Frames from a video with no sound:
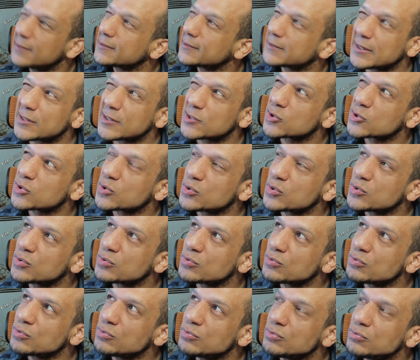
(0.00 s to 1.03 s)

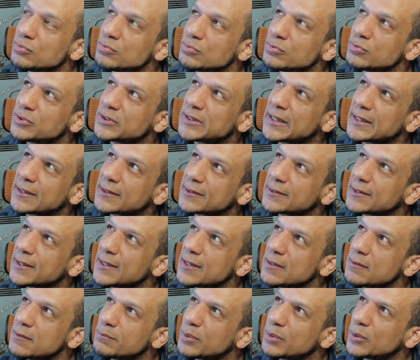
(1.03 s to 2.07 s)
16 pools, I think it
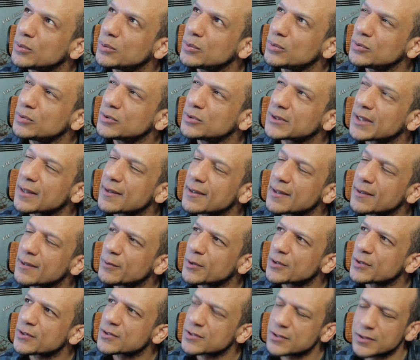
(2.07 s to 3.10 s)
was, who've been
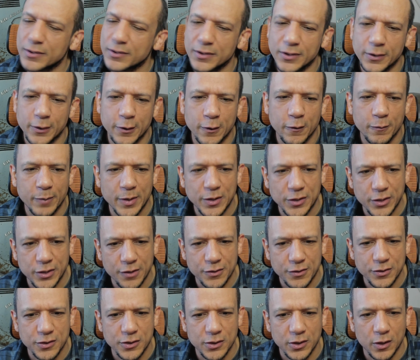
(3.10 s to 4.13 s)
chosen to operate as
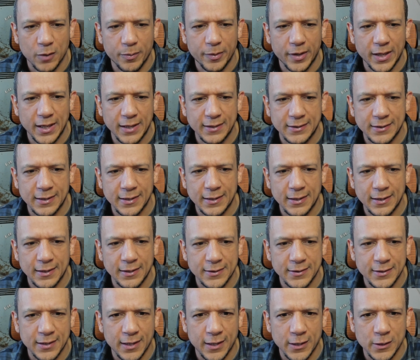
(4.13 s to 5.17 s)
the ISPO pools for
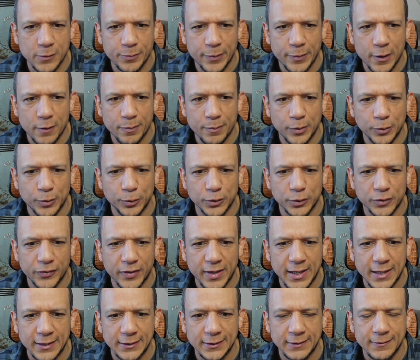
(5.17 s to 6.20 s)
that. So
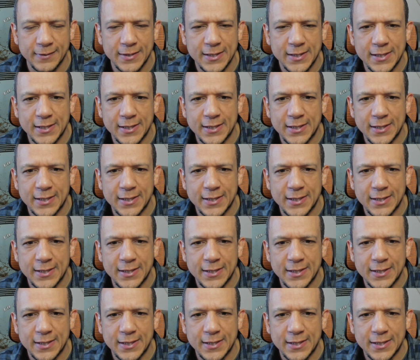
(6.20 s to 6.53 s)
that's a